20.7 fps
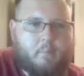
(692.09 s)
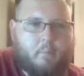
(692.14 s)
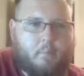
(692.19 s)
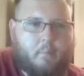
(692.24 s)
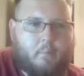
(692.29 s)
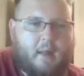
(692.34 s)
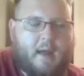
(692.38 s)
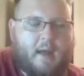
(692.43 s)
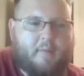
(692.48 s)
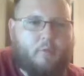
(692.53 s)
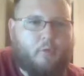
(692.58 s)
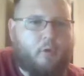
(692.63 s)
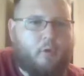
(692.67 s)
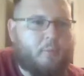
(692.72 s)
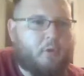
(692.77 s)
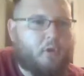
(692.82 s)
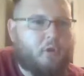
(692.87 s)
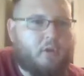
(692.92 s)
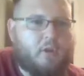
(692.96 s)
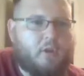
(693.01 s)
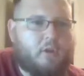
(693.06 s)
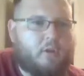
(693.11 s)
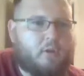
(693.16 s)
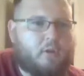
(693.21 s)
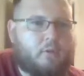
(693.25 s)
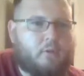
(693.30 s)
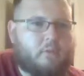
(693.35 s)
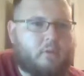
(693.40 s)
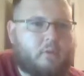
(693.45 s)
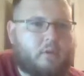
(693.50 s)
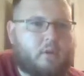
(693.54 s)
platform you can
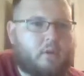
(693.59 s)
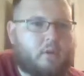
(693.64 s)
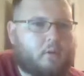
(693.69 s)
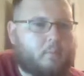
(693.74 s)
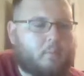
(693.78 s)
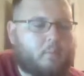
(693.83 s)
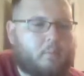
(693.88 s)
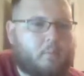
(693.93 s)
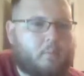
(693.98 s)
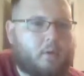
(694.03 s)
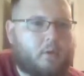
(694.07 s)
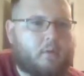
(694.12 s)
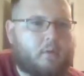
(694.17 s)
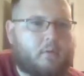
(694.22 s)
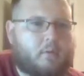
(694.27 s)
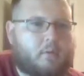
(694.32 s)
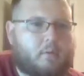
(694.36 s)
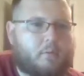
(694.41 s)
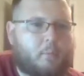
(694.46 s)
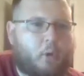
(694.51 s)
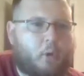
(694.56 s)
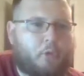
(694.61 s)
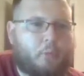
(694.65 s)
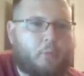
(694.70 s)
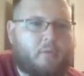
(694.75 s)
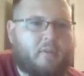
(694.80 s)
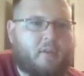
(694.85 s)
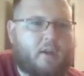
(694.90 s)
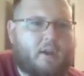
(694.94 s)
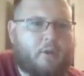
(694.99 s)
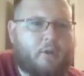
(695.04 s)
use to put
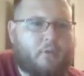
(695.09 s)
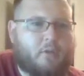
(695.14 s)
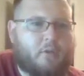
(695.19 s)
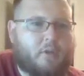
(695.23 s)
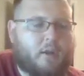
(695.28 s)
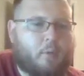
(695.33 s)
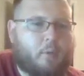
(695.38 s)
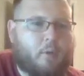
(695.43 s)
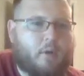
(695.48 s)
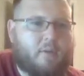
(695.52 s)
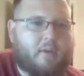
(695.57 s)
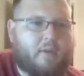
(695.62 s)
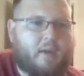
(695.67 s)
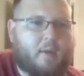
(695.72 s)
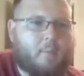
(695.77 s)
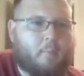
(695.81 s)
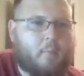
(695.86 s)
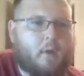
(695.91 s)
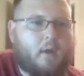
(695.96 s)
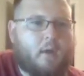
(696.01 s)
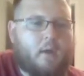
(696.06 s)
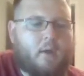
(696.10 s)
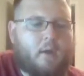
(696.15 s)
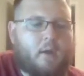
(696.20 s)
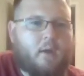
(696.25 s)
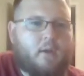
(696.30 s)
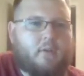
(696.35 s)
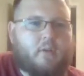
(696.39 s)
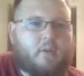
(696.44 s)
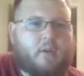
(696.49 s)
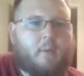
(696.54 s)
multiple videos in at one time,
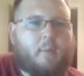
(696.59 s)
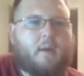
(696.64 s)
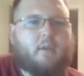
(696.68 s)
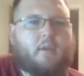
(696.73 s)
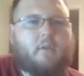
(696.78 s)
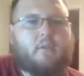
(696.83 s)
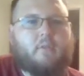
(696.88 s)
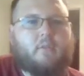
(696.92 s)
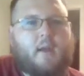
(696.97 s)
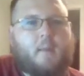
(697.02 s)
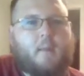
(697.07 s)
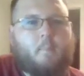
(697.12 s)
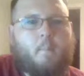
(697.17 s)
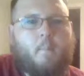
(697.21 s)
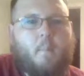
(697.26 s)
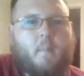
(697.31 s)
so I might use that.